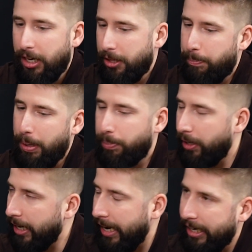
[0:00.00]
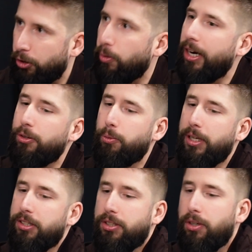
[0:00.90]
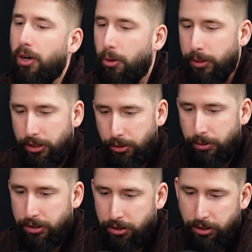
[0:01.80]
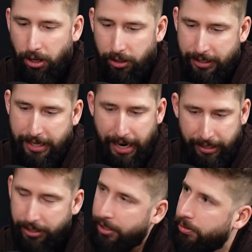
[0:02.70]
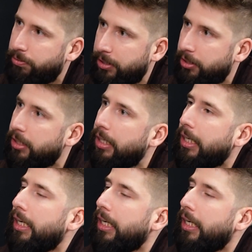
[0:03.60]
The people I hang around with, all we do is talk negative and